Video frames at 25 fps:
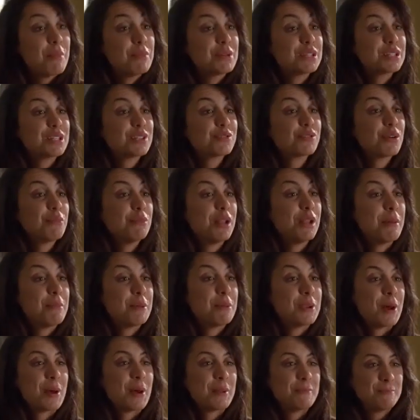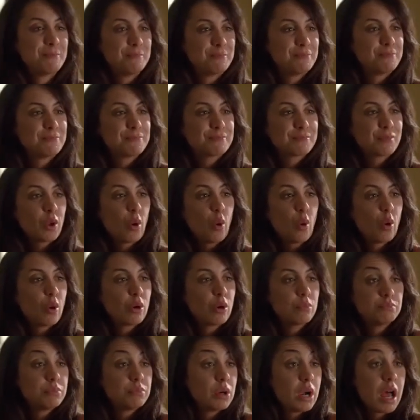Hummus is from Lebanon
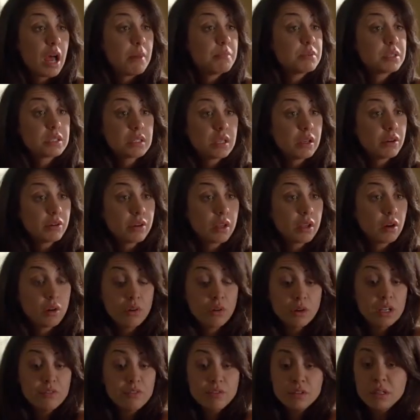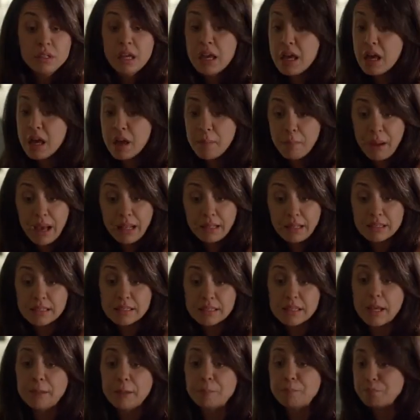or perhaps Syria, or even
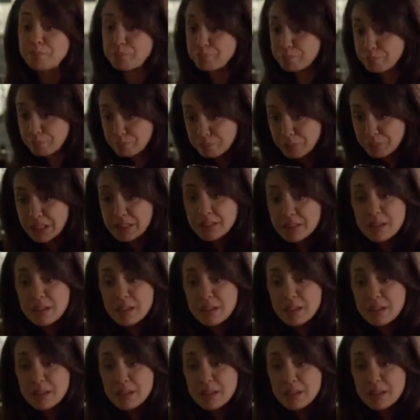Palestine, okay.